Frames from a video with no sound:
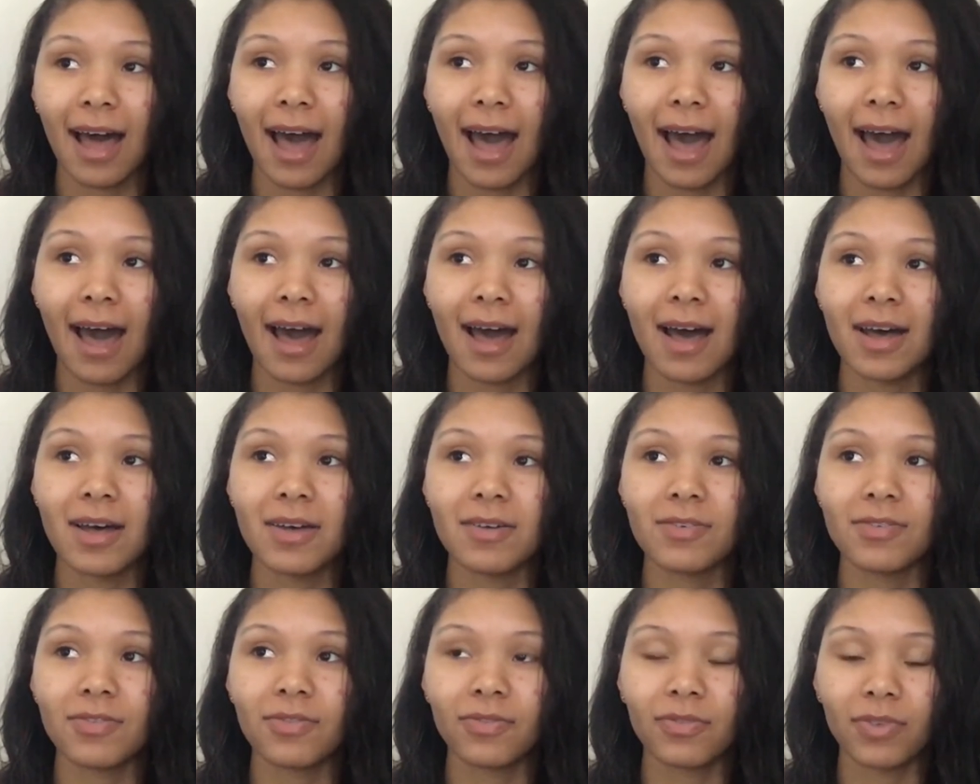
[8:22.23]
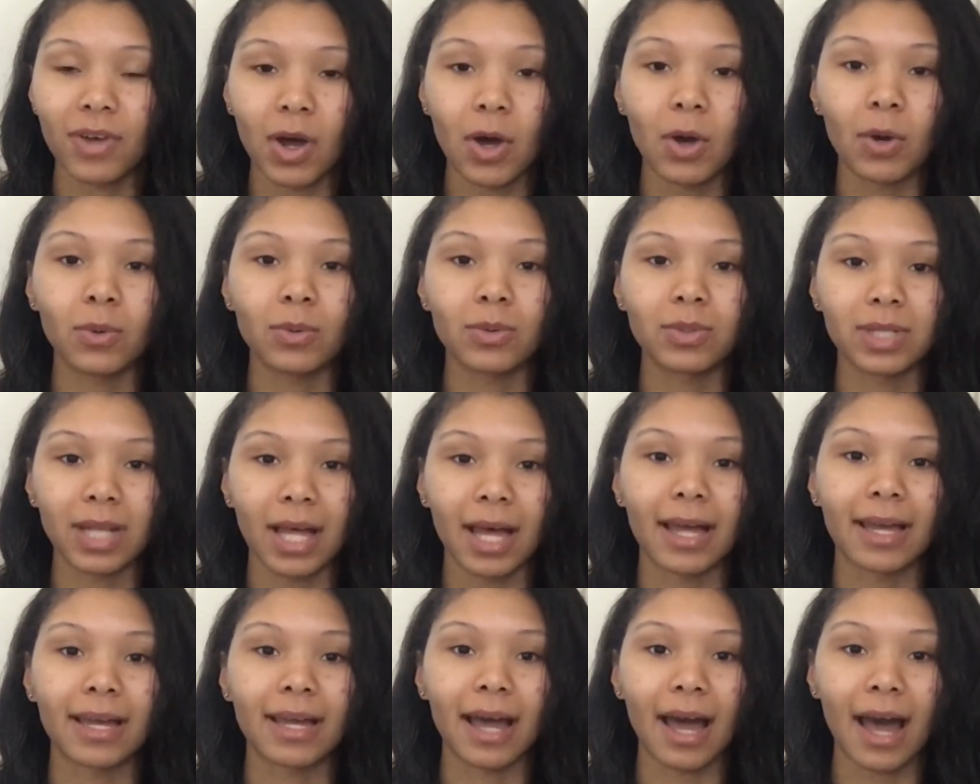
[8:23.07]
I felt
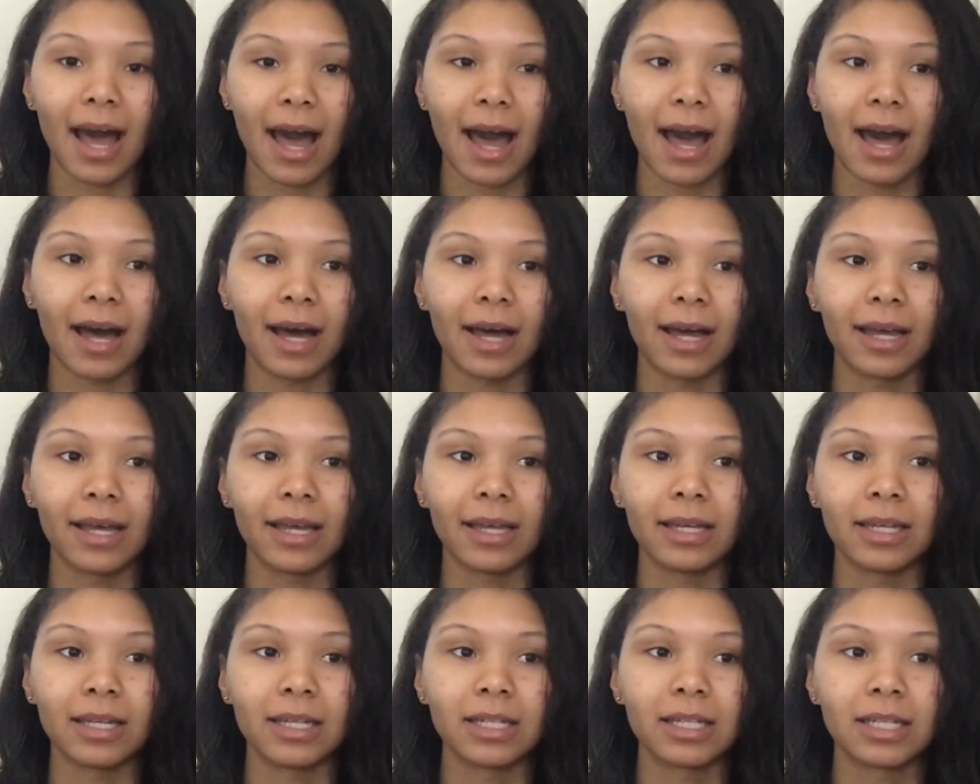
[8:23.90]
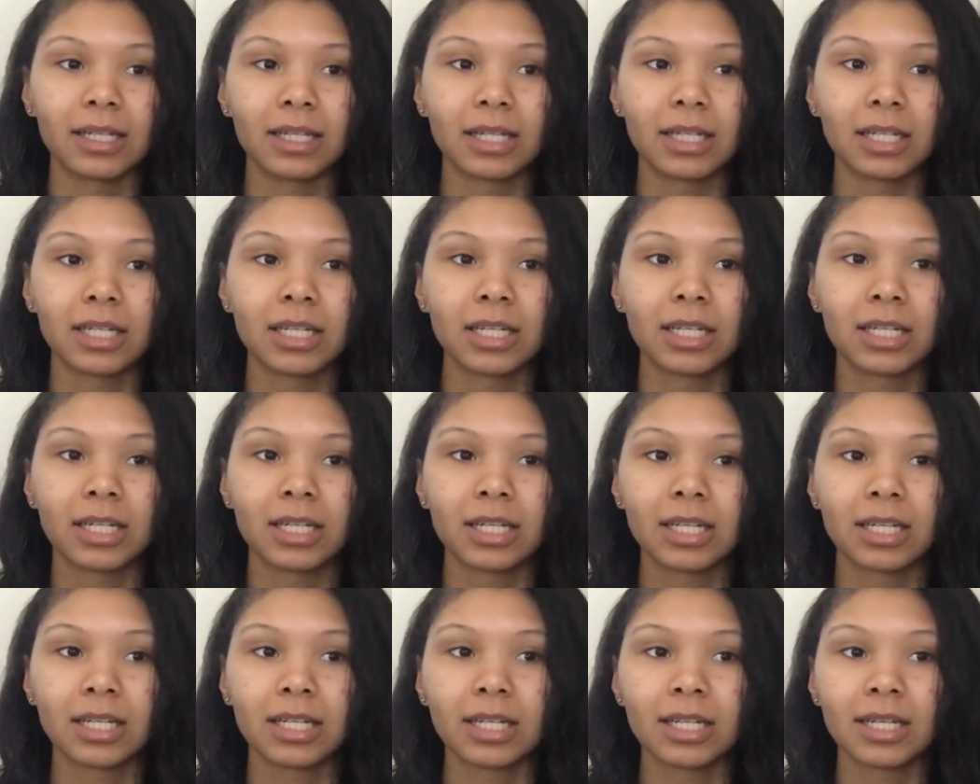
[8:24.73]
like I
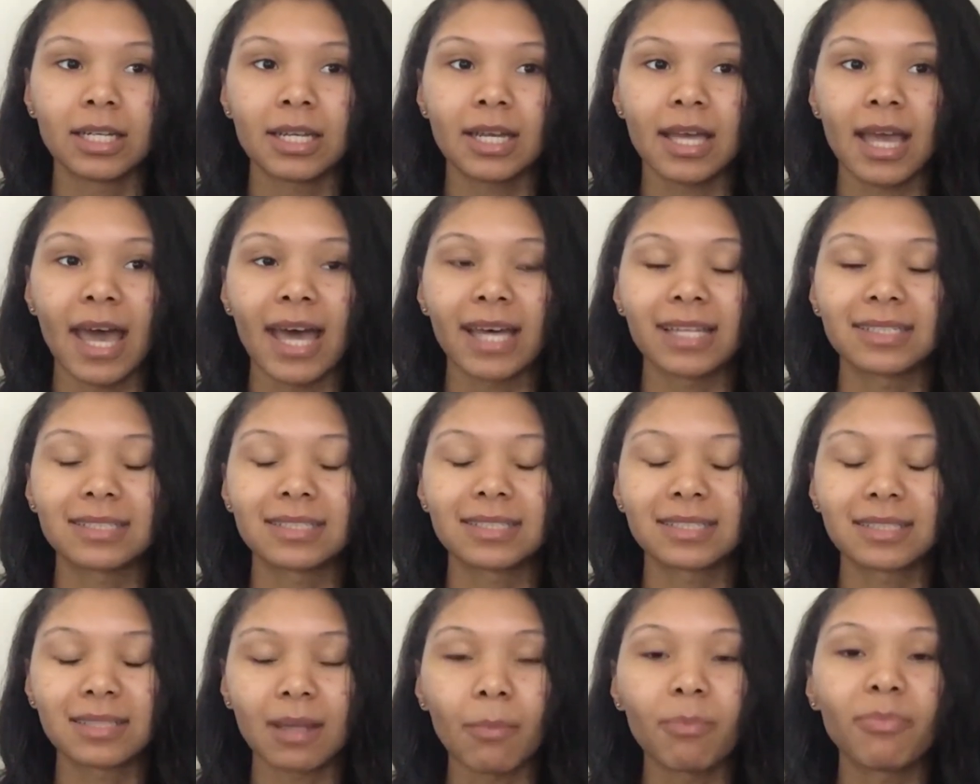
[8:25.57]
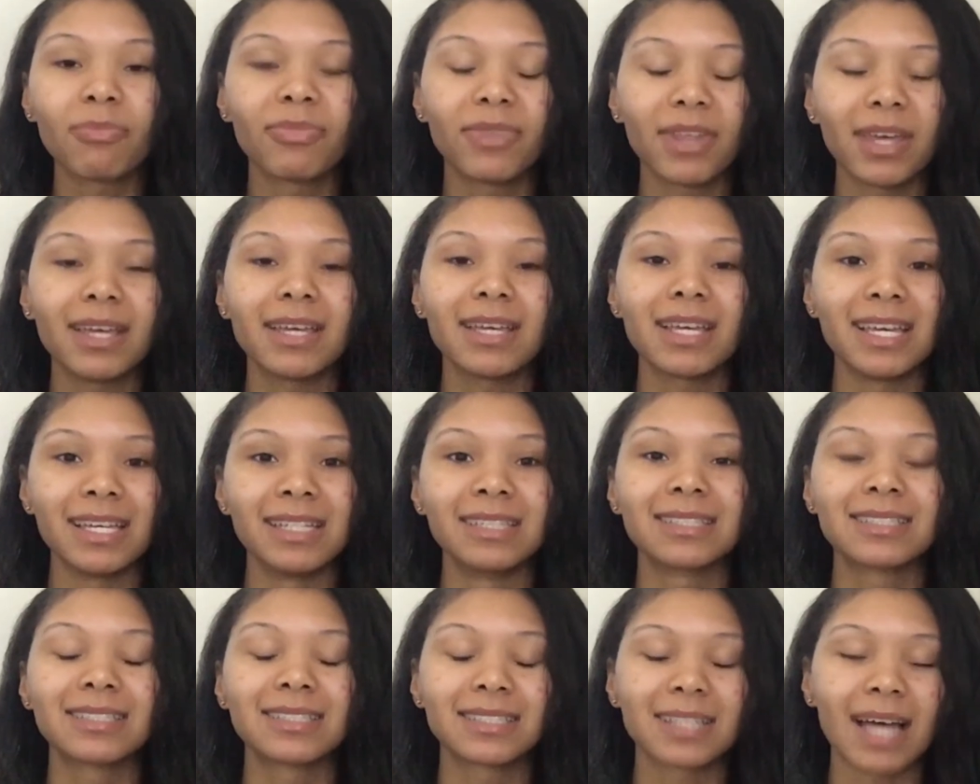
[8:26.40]
had something
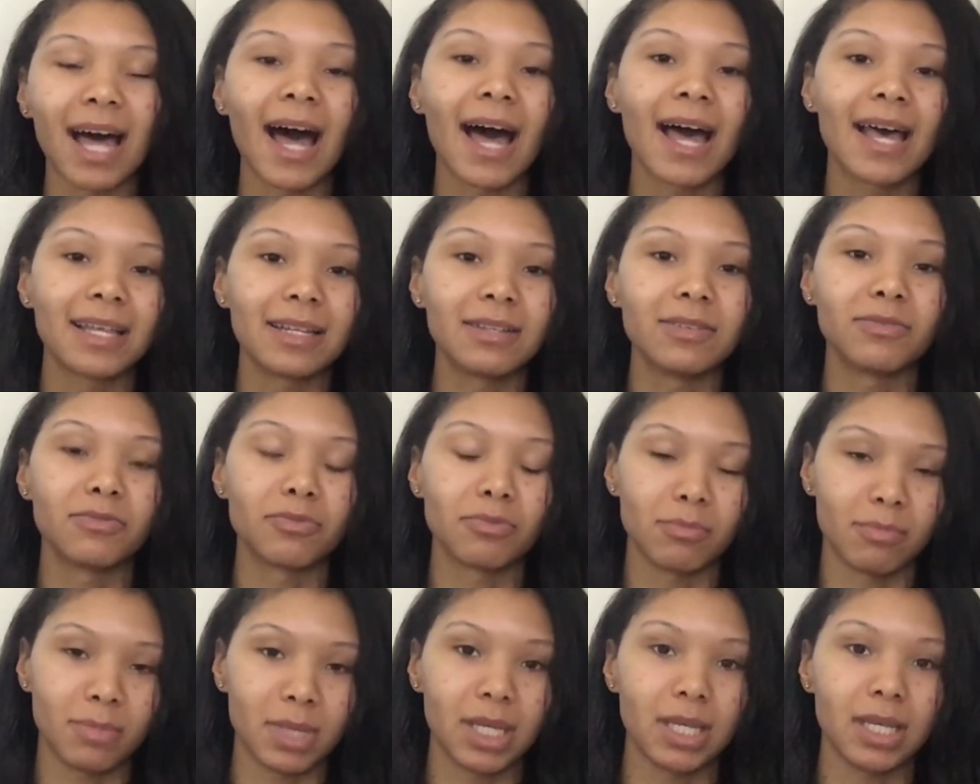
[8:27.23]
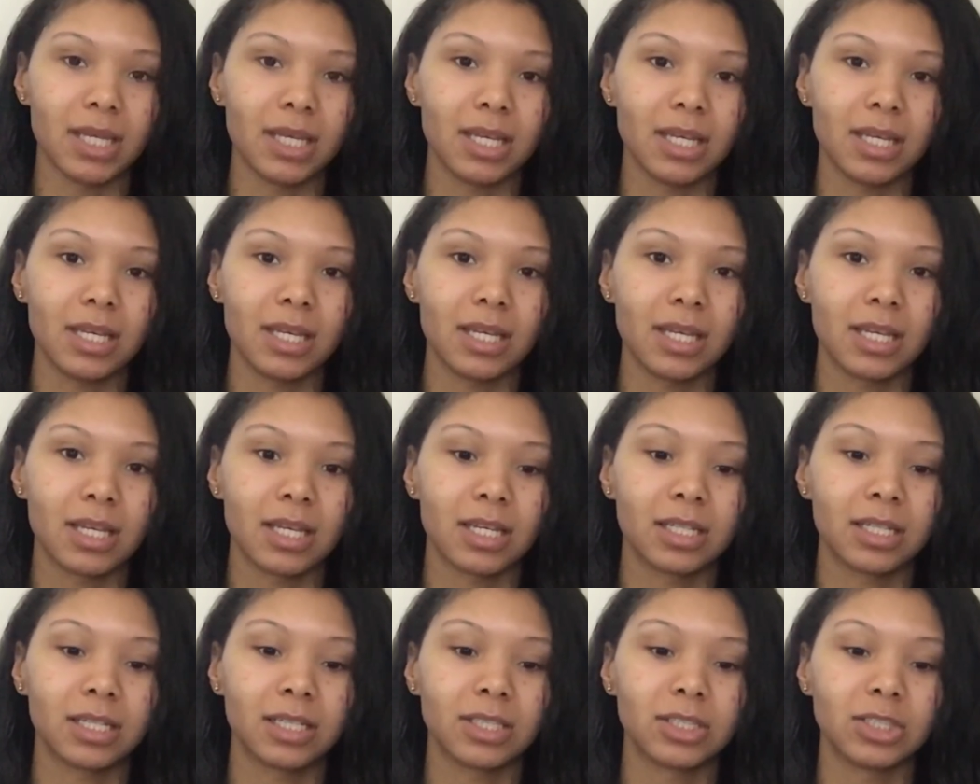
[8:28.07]
inside of me
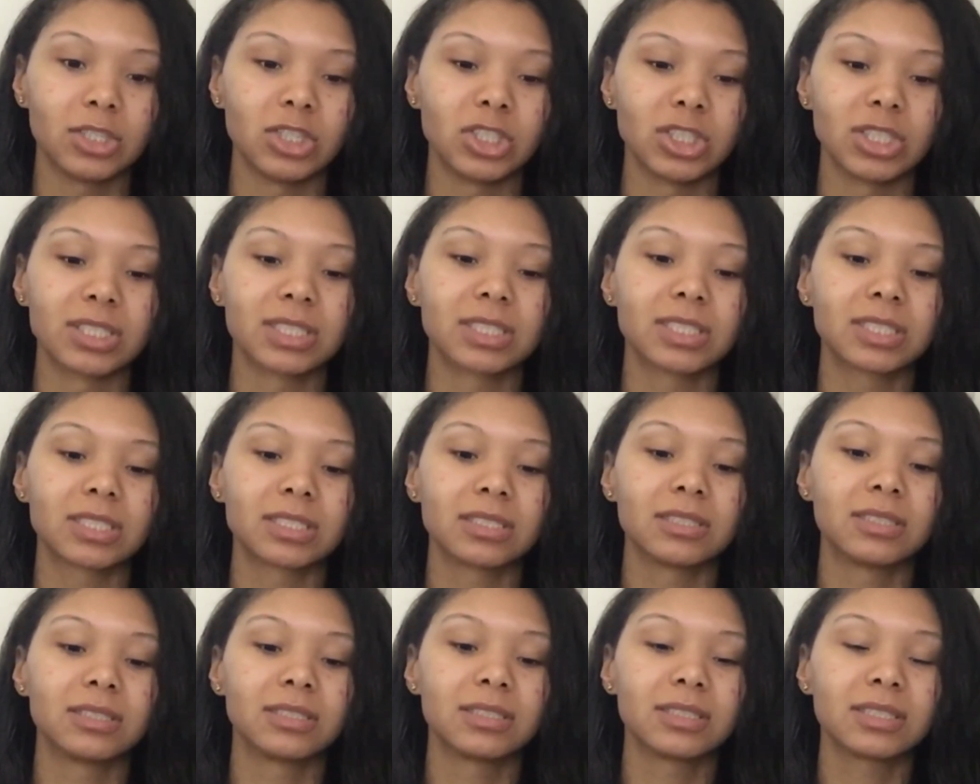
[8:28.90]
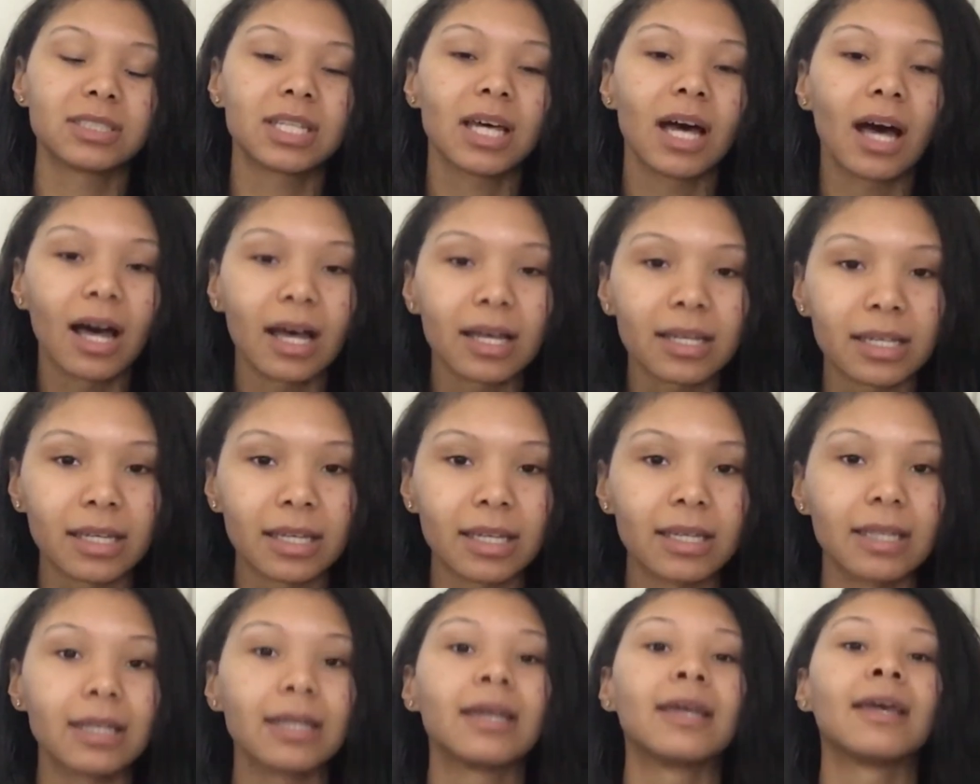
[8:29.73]
just
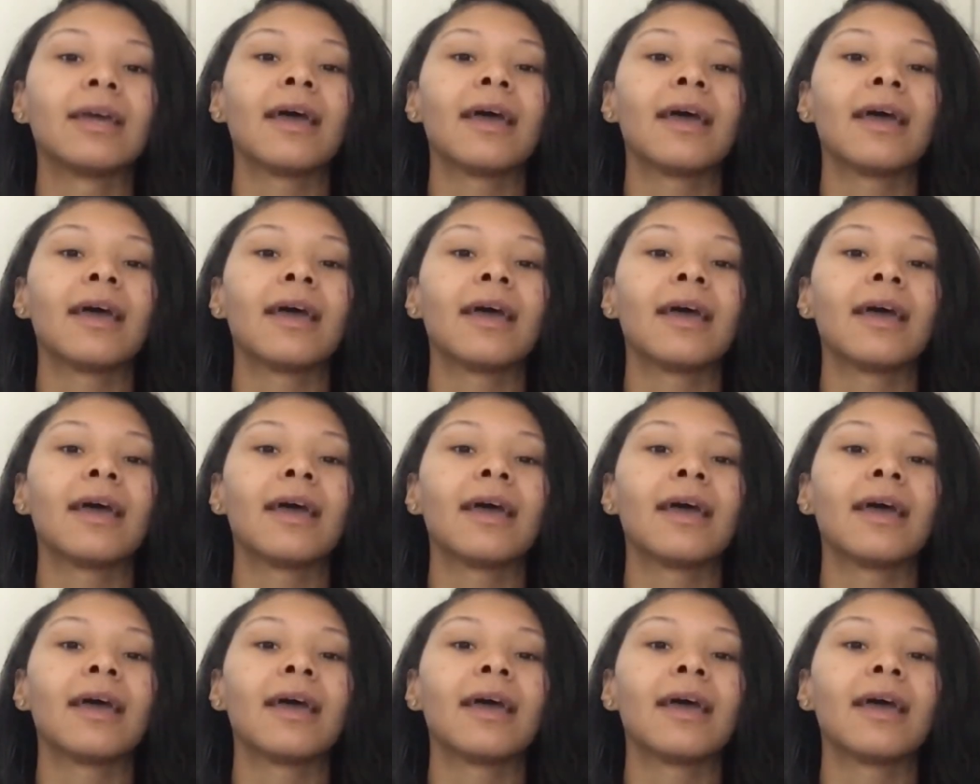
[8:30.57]
tugging